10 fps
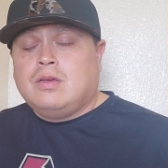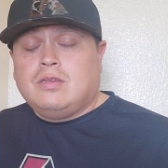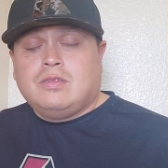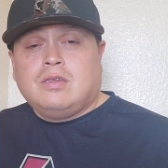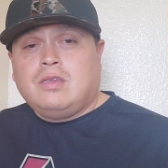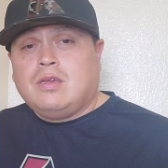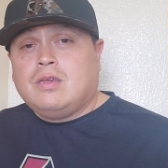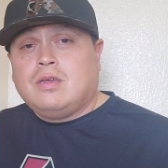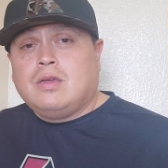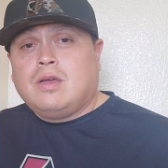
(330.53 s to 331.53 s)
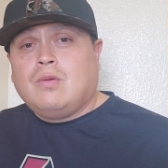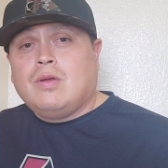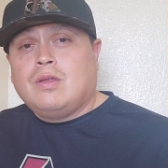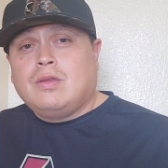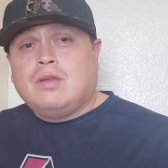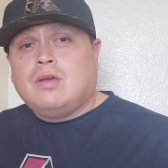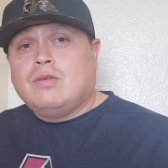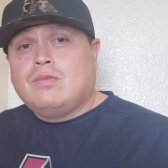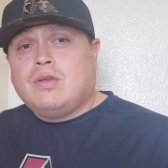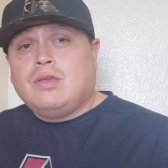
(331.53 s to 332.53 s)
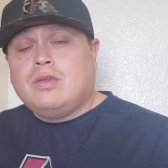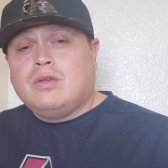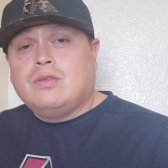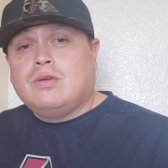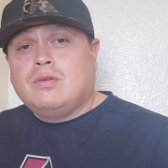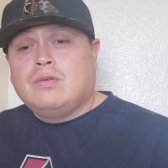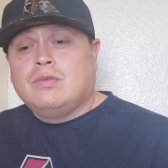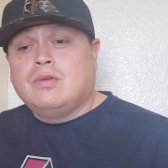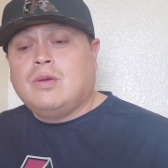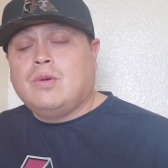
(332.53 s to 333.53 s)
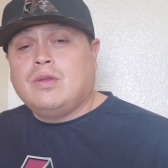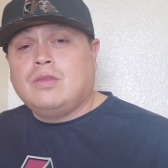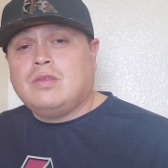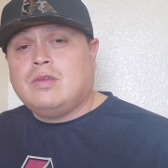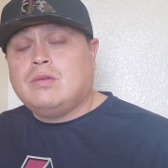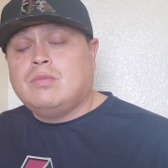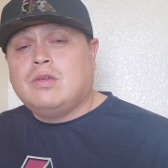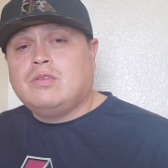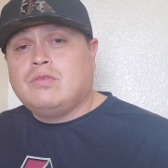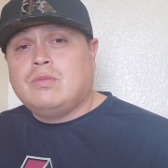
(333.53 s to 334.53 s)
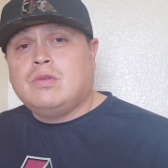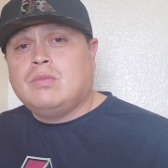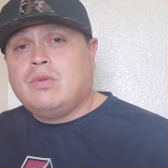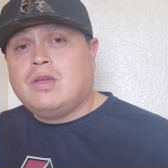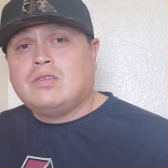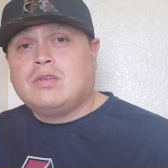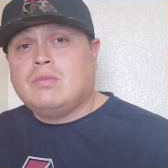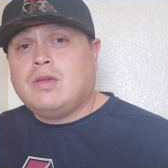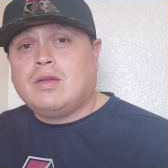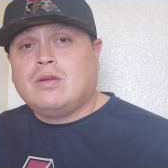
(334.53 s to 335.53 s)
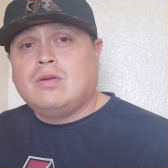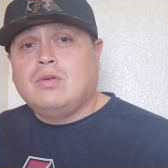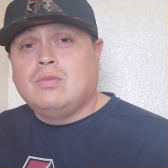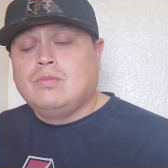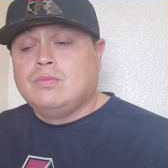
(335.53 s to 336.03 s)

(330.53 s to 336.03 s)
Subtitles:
I said, yeah, I want to get off right here though. I want to take a bus from Nebraska back home.